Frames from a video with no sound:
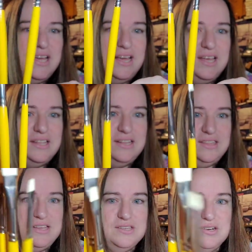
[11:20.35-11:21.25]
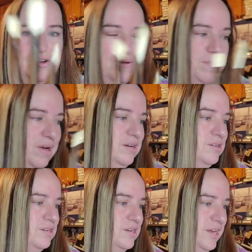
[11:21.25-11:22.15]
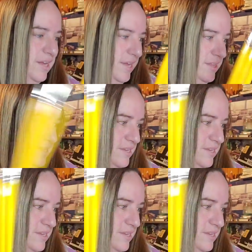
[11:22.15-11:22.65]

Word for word: And these are Grumbacher. And